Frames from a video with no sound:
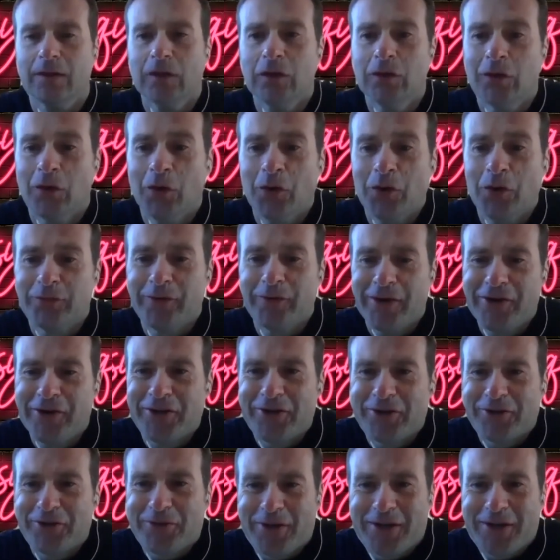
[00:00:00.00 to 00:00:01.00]
Cool. All very
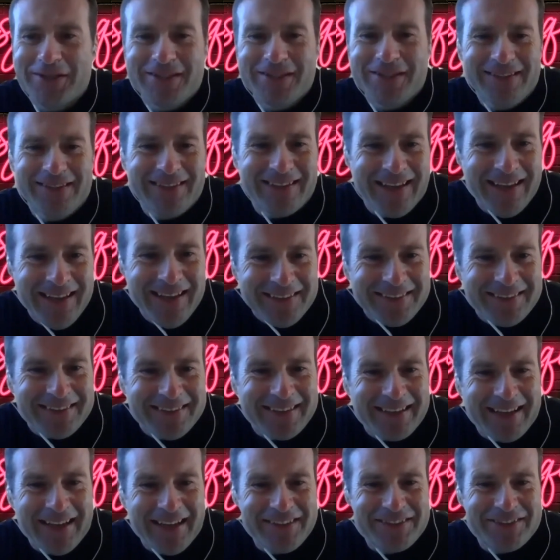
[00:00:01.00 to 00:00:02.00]
good questions again.
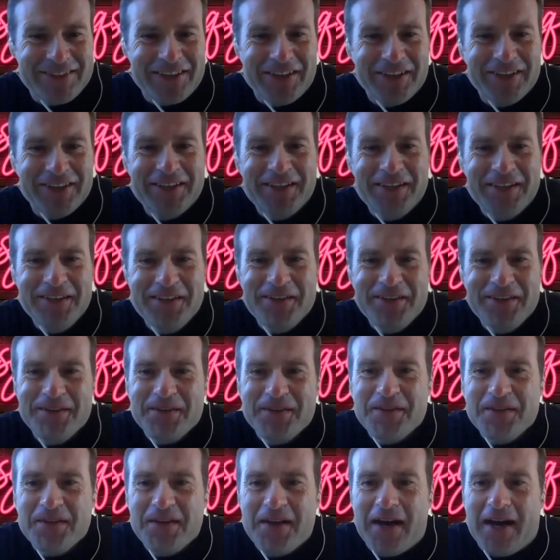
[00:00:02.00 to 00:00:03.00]
Okay, so
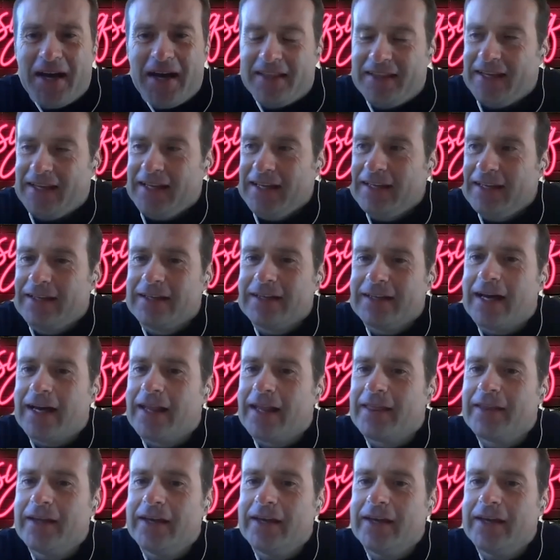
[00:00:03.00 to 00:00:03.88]
I think